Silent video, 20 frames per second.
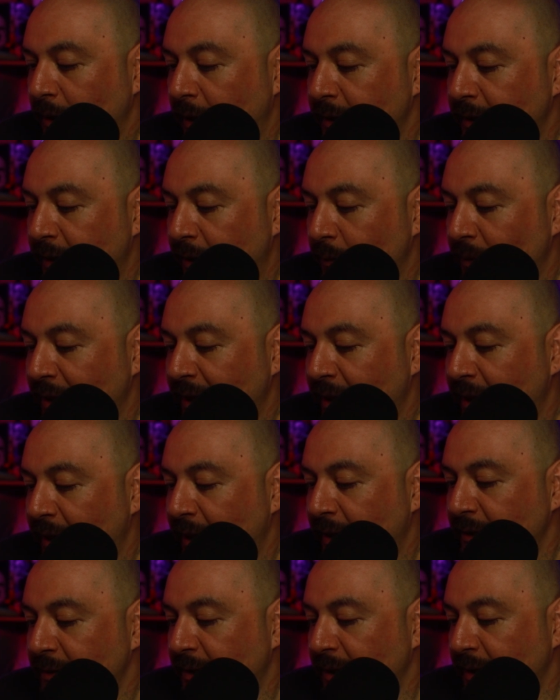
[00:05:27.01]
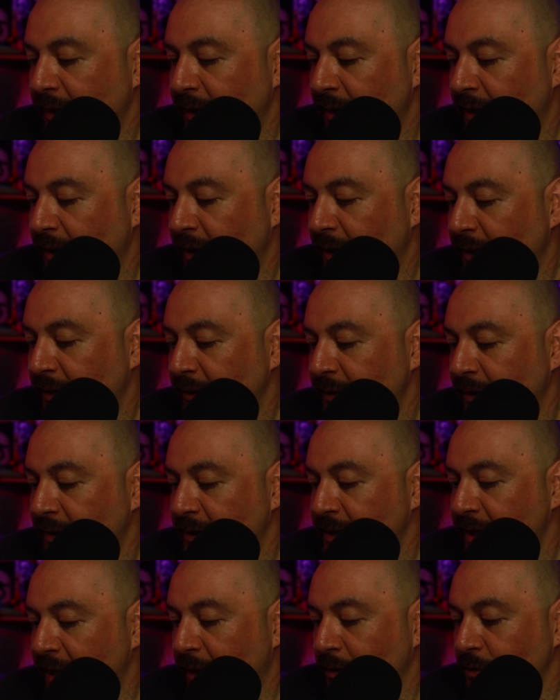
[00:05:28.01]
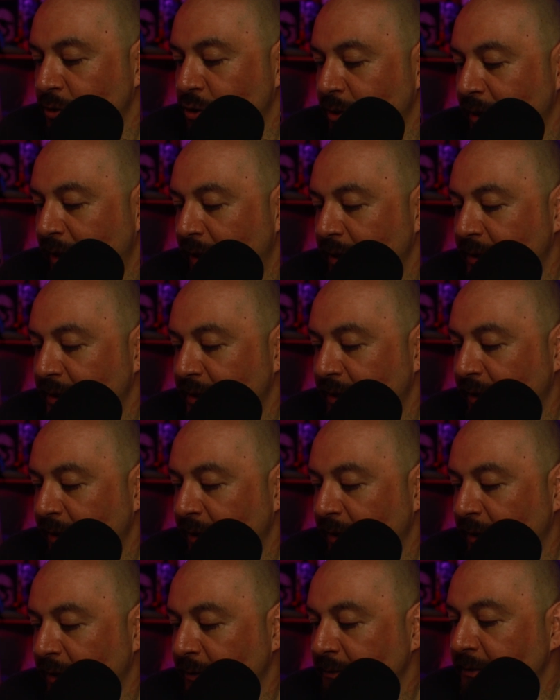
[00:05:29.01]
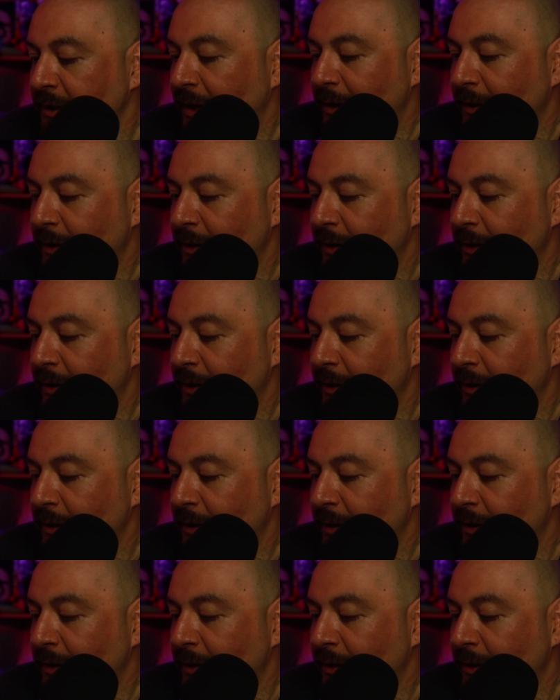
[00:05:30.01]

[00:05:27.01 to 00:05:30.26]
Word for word: and then we had the uh, the downtrend here.